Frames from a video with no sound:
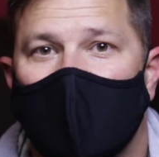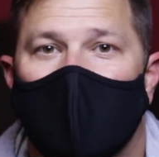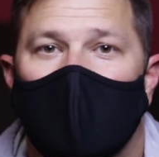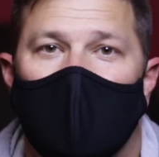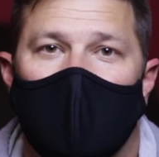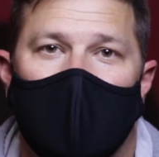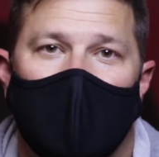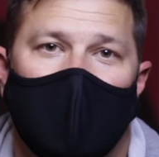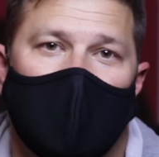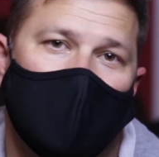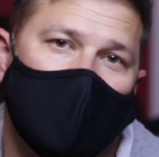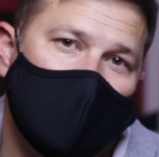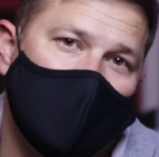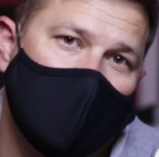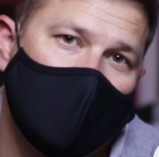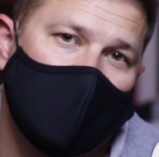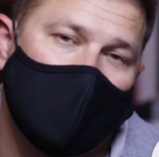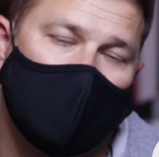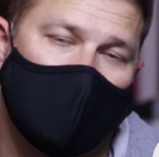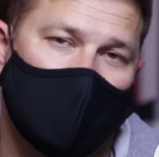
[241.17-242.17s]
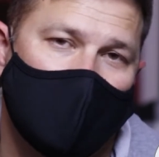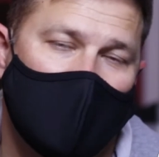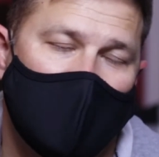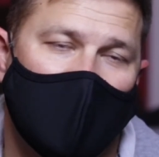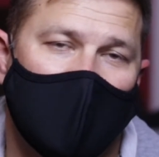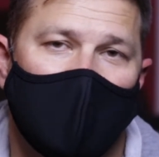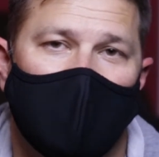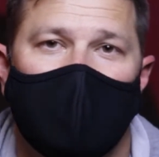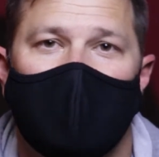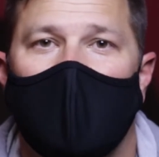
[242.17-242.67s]
or just
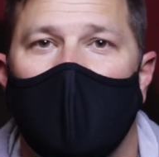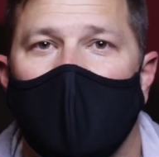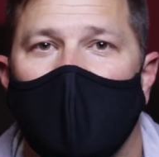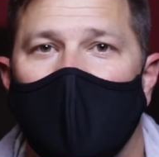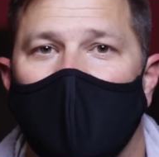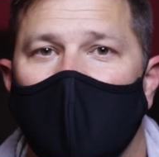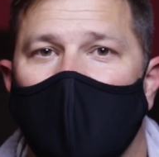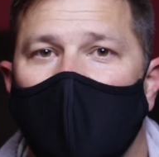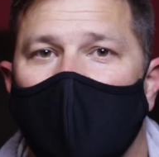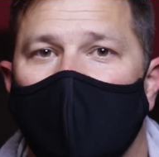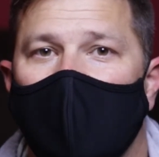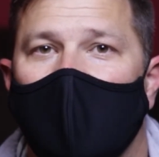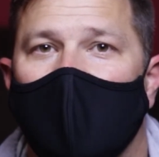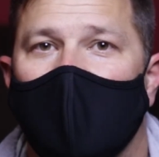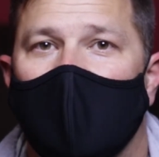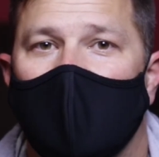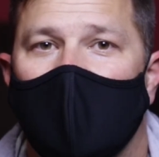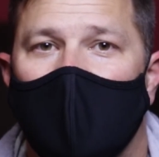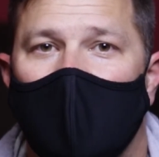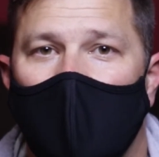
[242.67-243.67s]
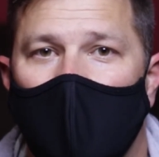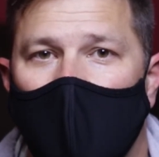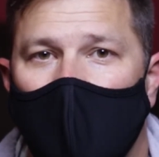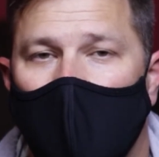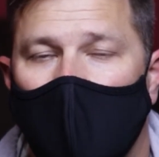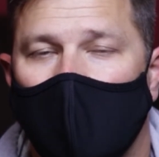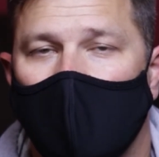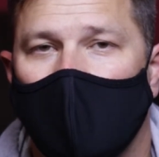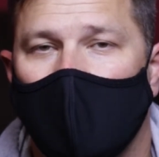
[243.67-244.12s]
fighting it off like a cold.